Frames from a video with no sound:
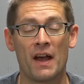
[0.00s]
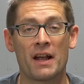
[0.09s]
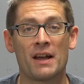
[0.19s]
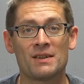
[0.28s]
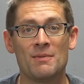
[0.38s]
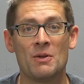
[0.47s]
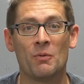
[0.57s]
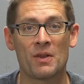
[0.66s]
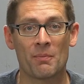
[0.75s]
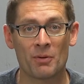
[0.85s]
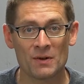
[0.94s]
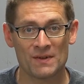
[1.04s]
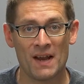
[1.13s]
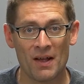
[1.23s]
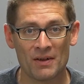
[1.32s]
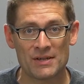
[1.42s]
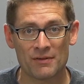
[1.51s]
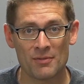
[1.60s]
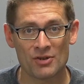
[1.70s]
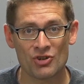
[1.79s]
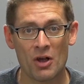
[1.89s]
I got to meet one of the personalities from
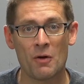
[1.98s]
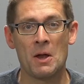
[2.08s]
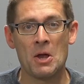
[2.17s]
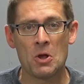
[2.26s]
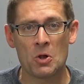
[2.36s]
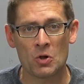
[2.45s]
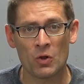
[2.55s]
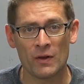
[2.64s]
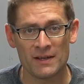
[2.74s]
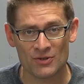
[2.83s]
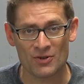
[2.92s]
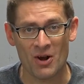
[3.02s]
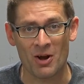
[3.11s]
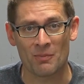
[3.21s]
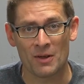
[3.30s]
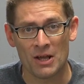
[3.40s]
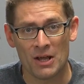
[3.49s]
the show, Clint Sharp.